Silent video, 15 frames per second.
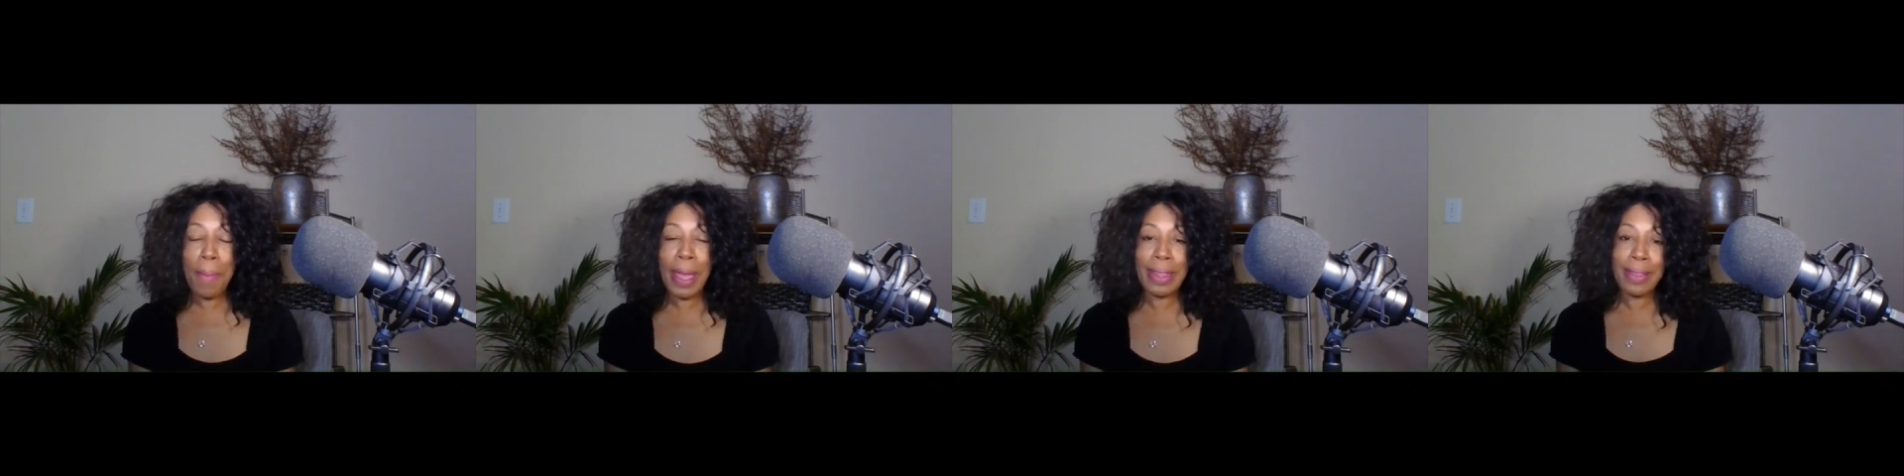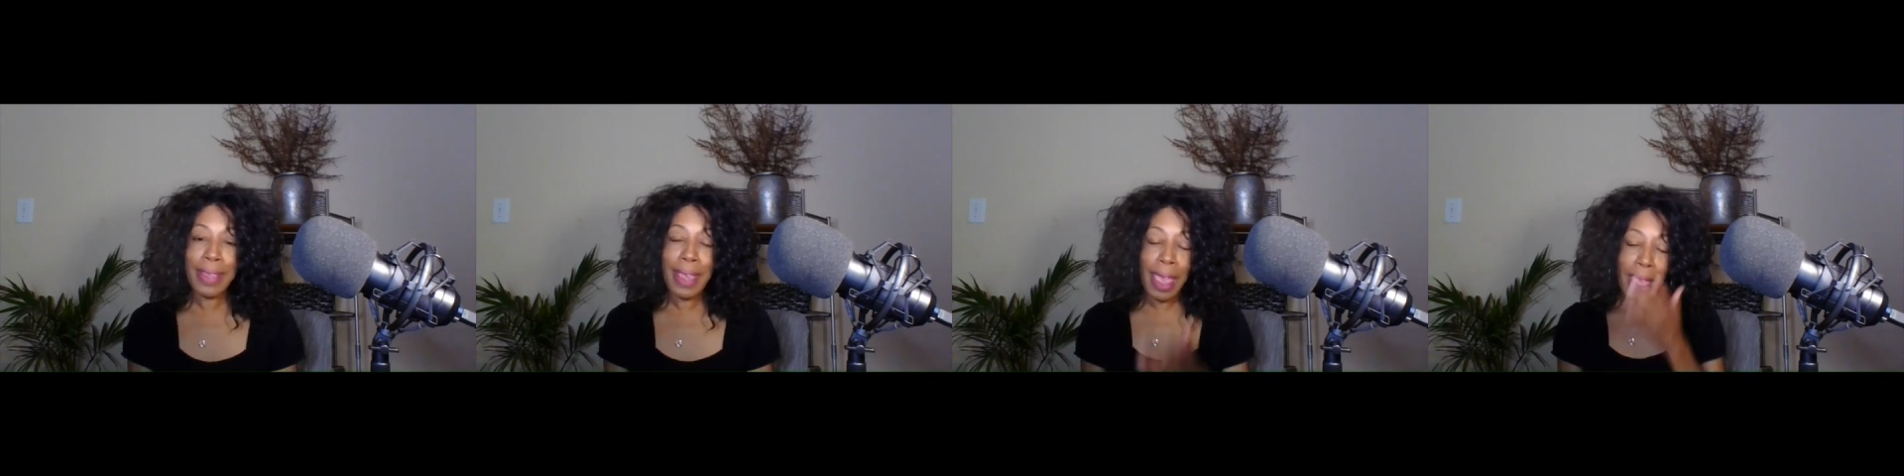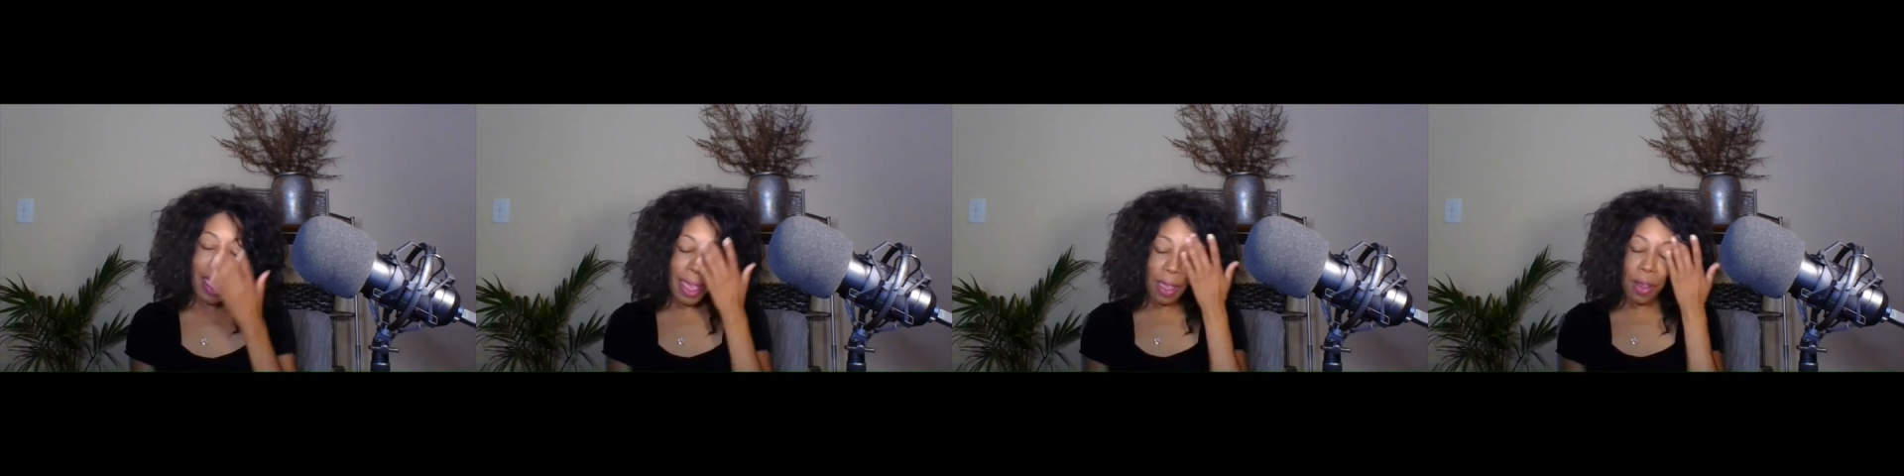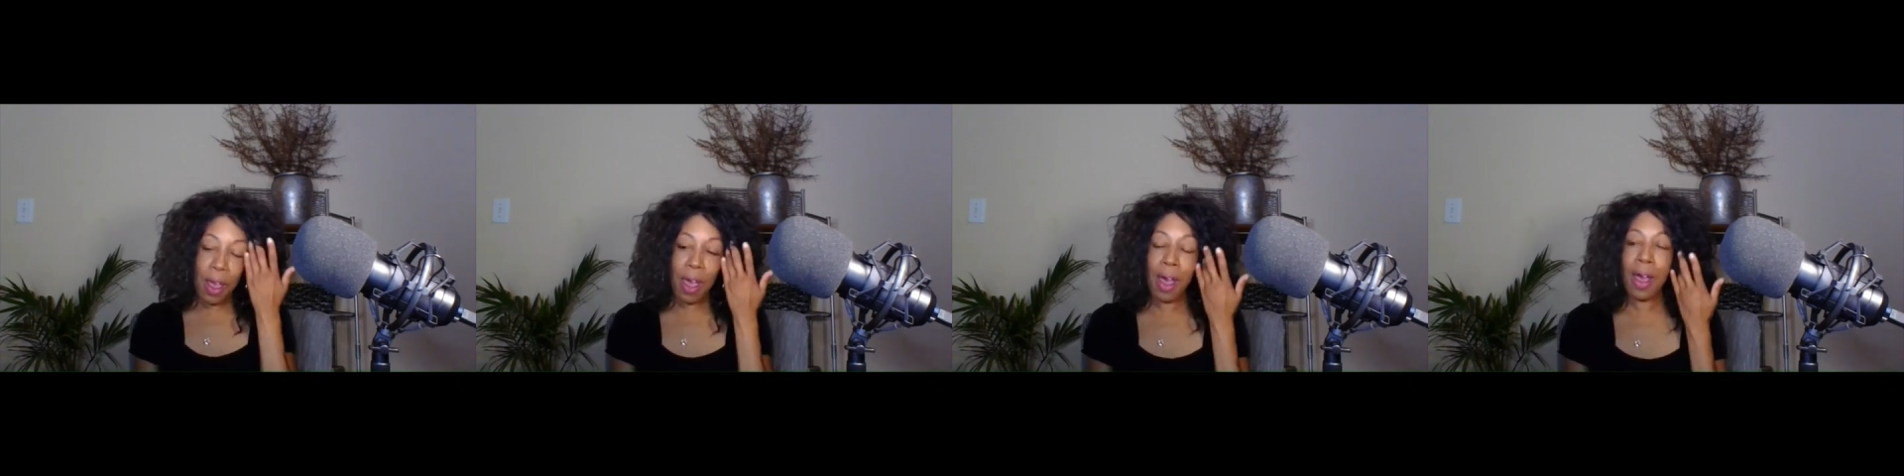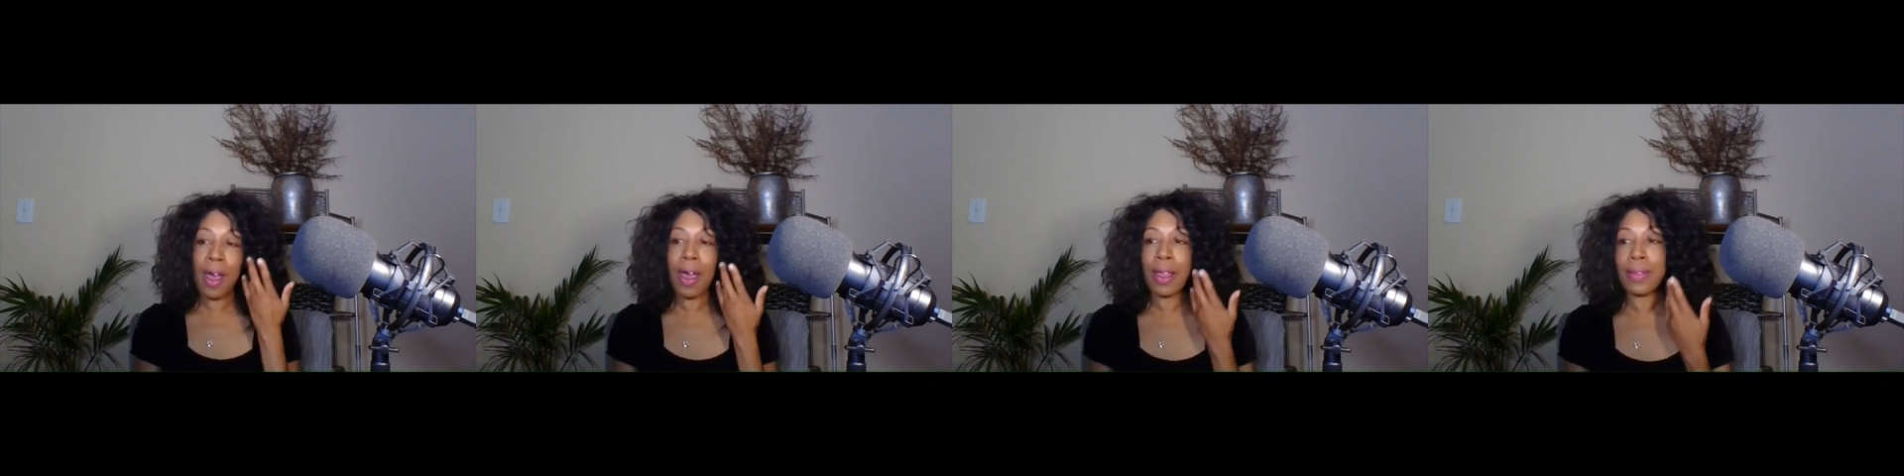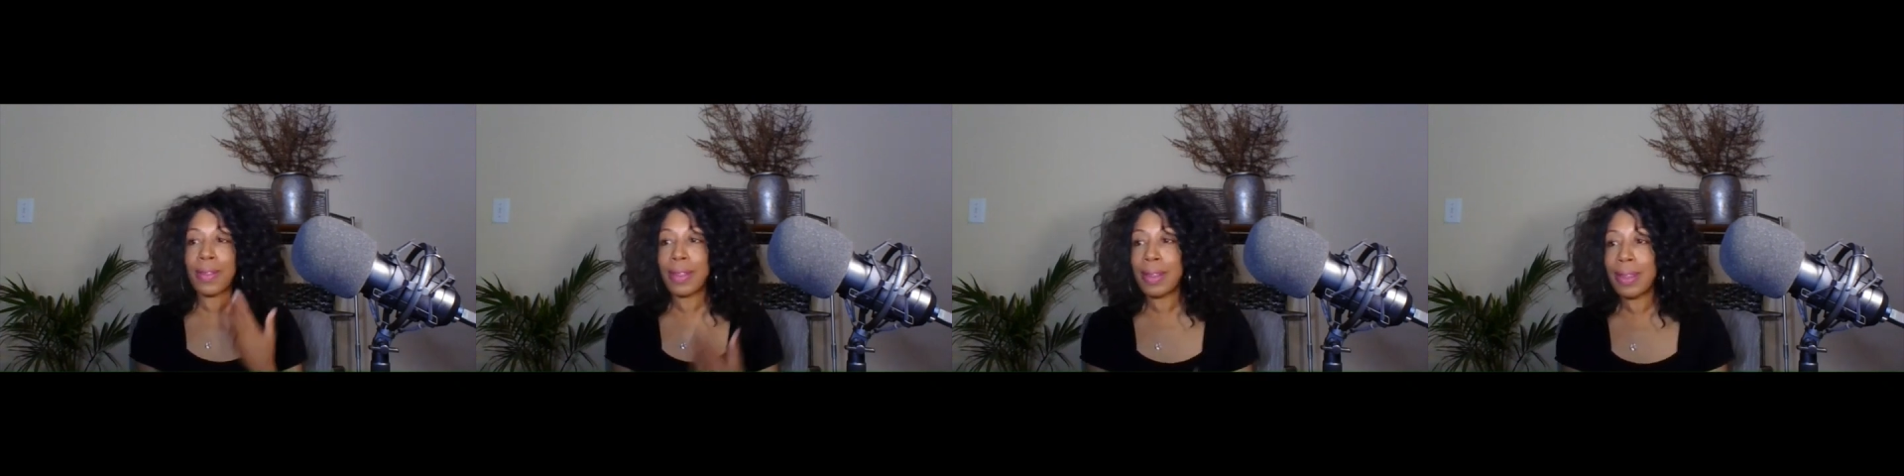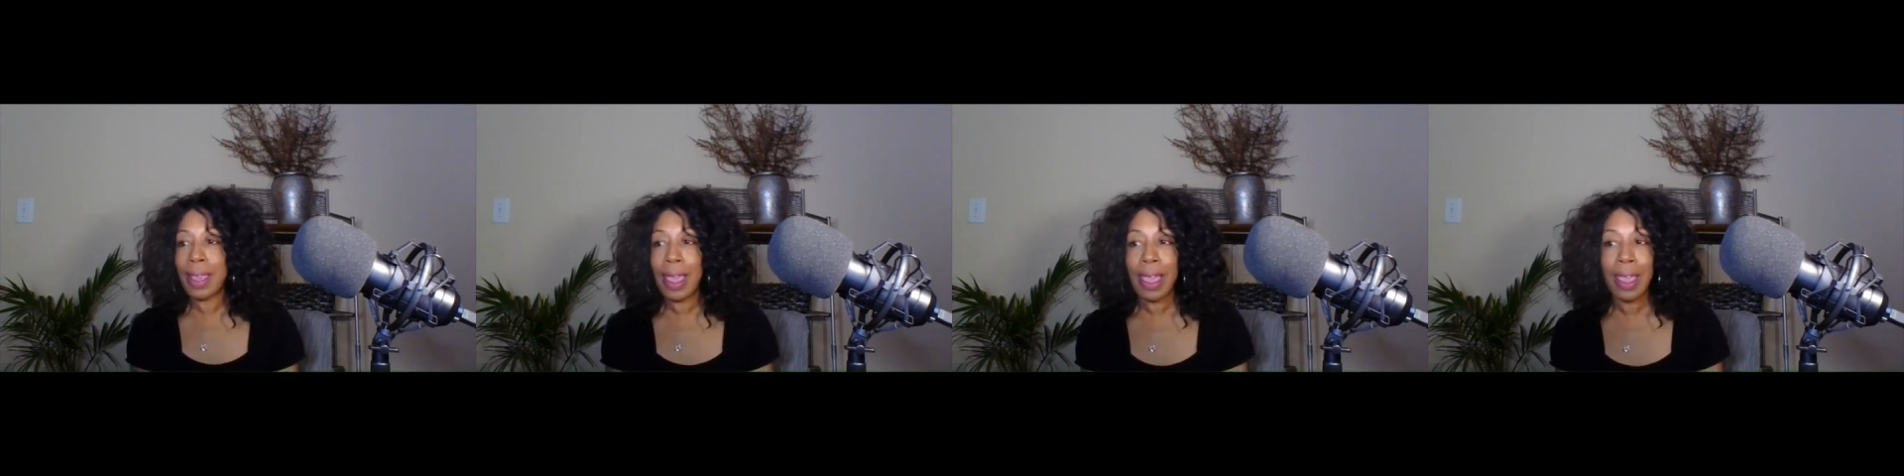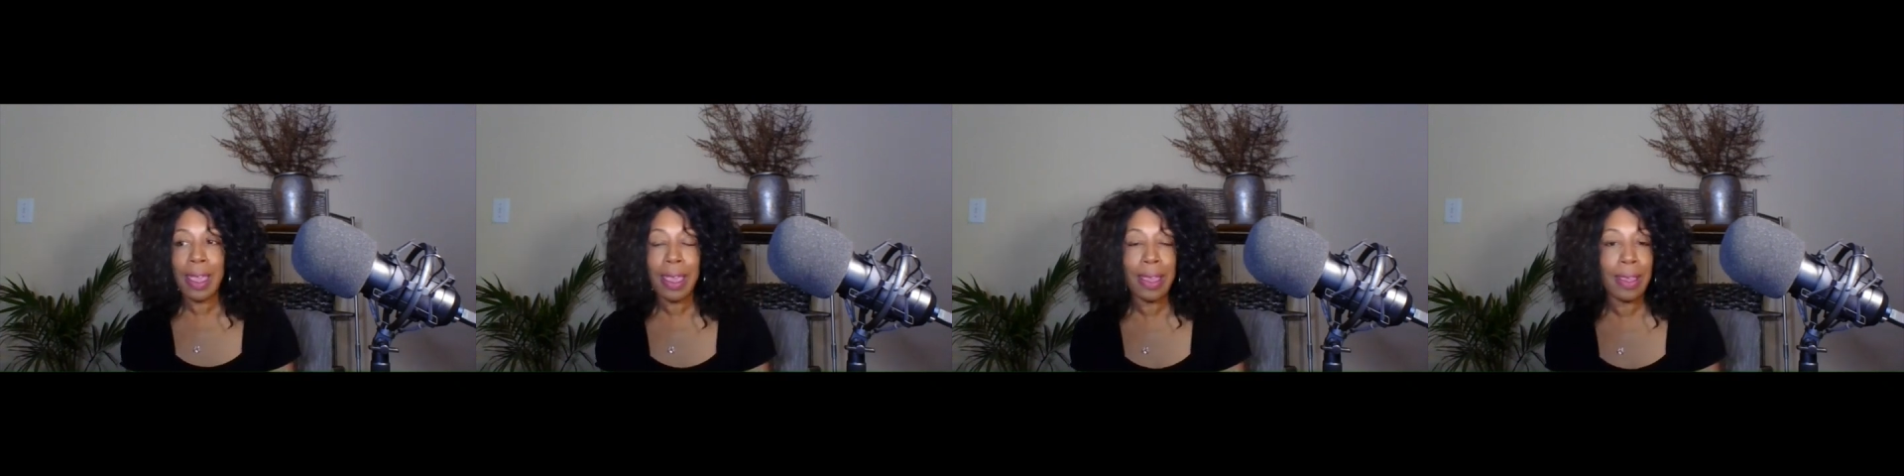My take on
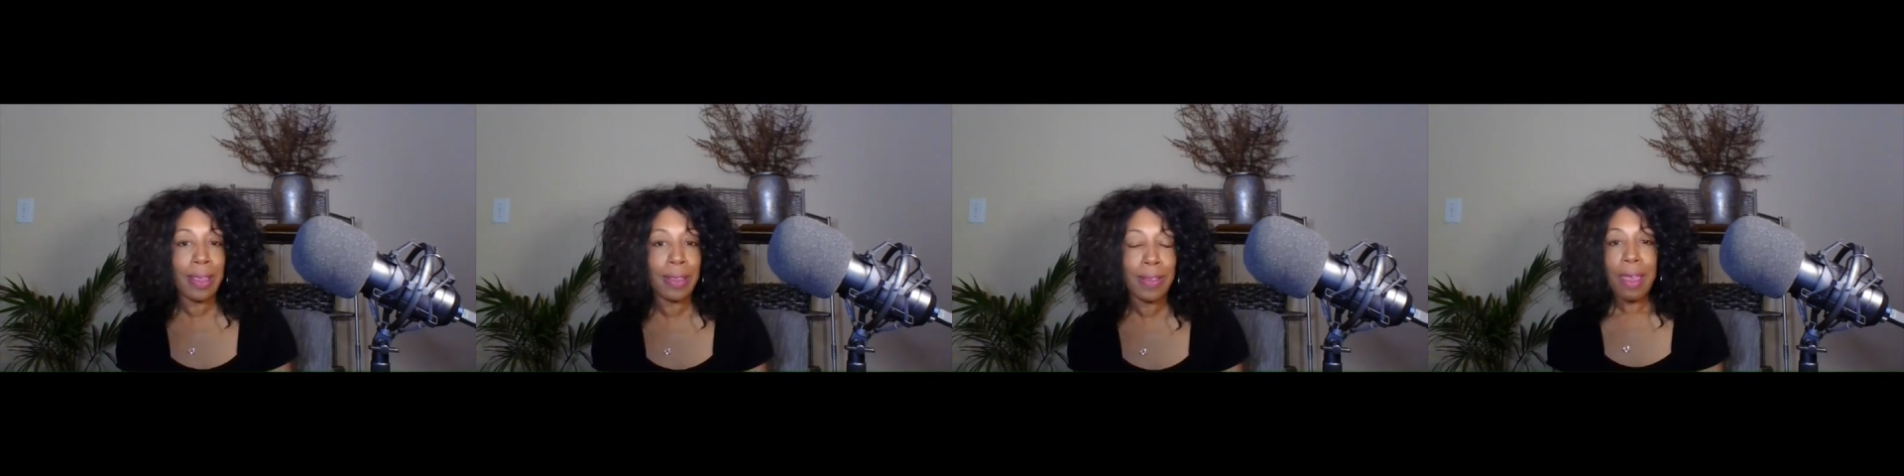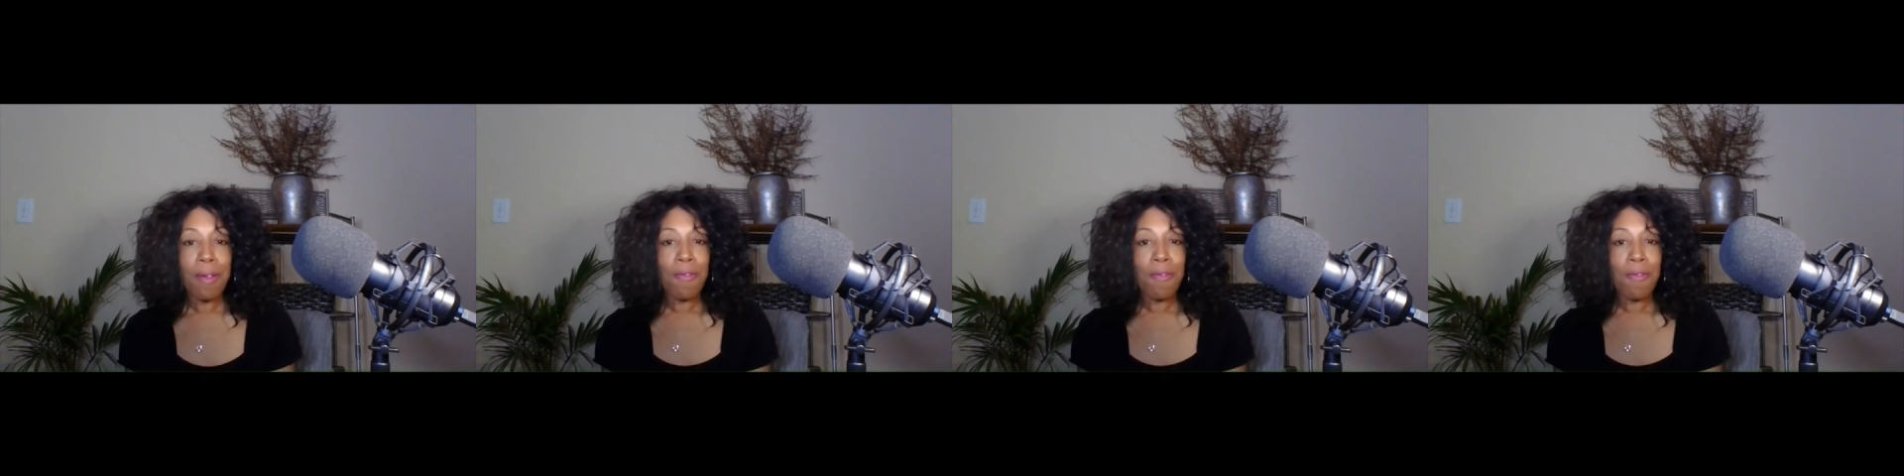today is